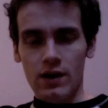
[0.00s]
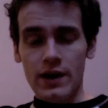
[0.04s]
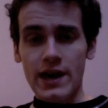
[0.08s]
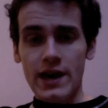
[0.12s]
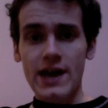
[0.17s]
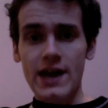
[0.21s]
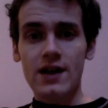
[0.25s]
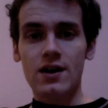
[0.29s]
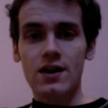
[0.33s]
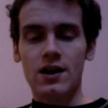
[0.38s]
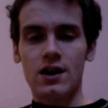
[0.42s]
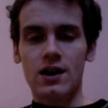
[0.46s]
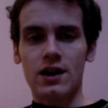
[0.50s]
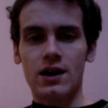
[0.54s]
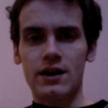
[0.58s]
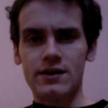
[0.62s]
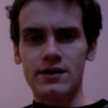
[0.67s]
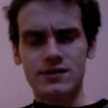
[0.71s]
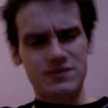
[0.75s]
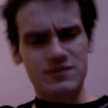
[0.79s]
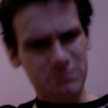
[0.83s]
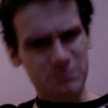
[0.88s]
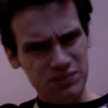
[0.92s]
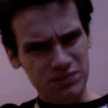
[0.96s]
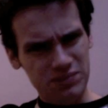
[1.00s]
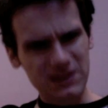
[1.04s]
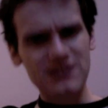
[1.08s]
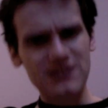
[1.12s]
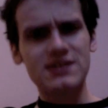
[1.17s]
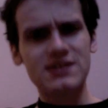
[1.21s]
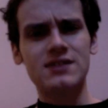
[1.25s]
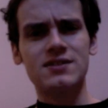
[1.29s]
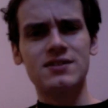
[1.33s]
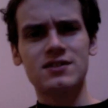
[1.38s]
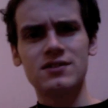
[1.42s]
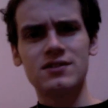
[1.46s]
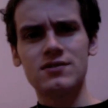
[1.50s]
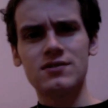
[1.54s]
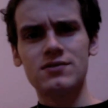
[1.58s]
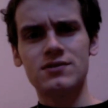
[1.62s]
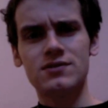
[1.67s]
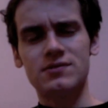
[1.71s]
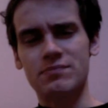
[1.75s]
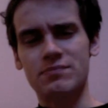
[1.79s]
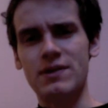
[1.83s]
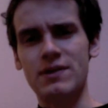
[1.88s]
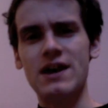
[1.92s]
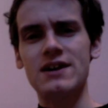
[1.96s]
Hey guys, please excuse the
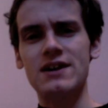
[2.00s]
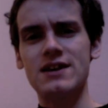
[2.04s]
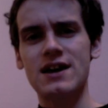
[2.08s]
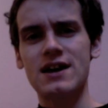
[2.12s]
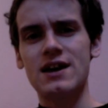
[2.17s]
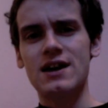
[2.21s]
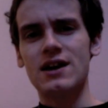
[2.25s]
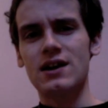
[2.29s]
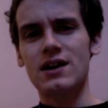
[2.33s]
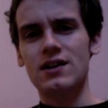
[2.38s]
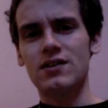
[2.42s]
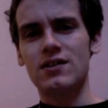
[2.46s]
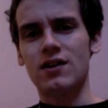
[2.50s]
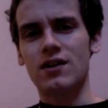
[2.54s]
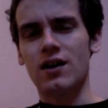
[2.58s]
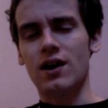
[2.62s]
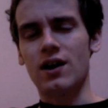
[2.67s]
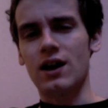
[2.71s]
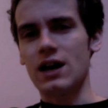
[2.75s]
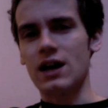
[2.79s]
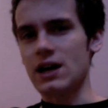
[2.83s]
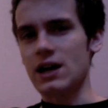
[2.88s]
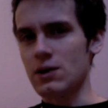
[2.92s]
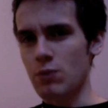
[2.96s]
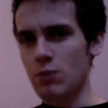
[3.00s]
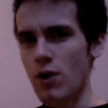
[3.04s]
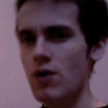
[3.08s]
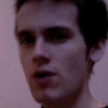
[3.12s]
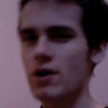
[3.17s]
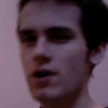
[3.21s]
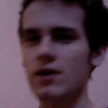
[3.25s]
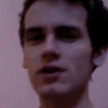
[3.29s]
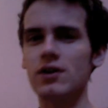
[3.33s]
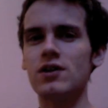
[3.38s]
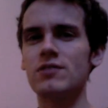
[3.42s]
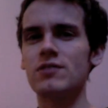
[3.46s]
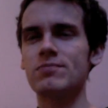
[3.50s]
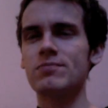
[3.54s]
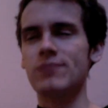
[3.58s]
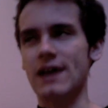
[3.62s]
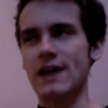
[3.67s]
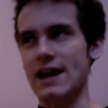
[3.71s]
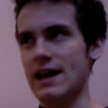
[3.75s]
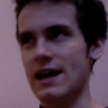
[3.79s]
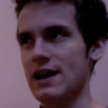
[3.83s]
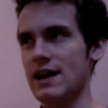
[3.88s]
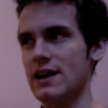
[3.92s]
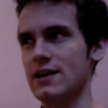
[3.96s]
bad head. I woke up
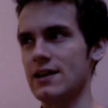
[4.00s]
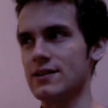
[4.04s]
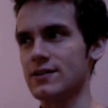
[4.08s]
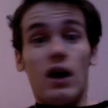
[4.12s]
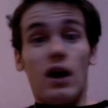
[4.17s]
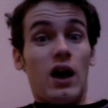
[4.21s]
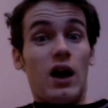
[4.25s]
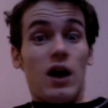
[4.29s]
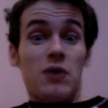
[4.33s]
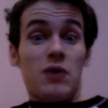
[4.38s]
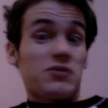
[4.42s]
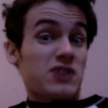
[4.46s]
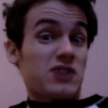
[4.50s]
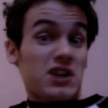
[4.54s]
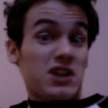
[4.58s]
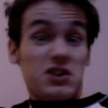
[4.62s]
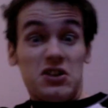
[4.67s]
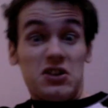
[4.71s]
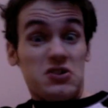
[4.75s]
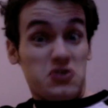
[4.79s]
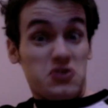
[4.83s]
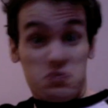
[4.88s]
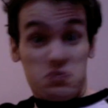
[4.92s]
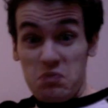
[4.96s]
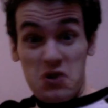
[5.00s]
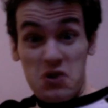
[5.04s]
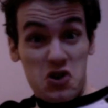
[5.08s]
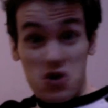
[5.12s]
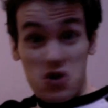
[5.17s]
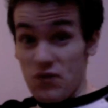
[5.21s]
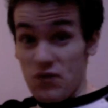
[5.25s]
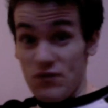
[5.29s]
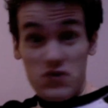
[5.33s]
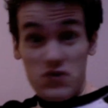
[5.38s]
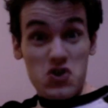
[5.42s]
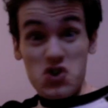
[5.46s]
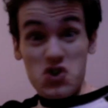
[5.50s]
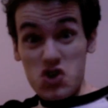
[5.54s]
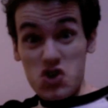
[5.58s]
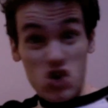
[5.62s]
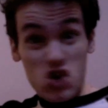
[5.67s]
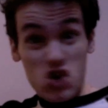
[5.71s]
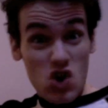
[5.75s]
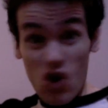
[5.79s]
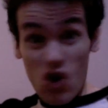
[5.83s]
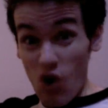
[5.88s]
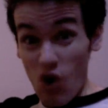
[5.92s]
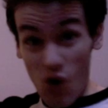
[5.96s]
and I was like, let's make a video!